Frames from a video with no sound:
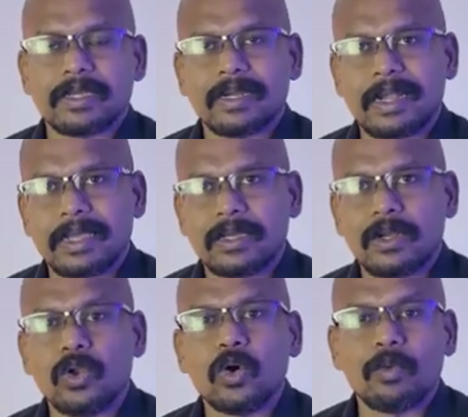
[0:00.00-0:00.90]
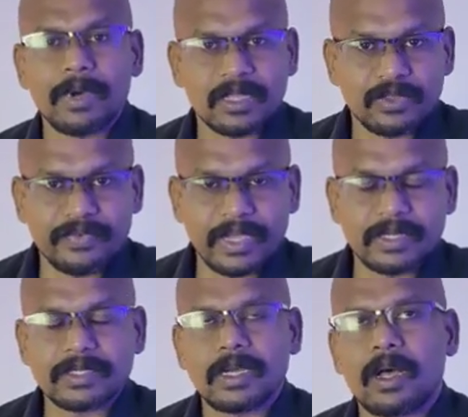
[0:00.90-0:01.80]
like low birth
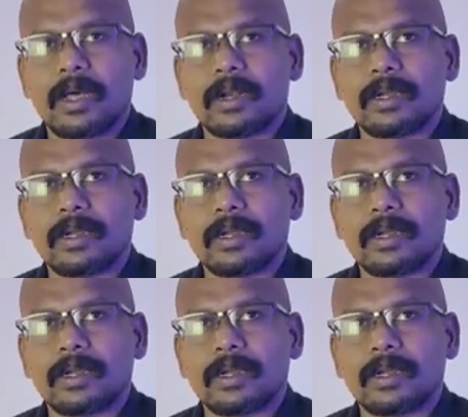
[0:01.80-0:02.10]
weight, or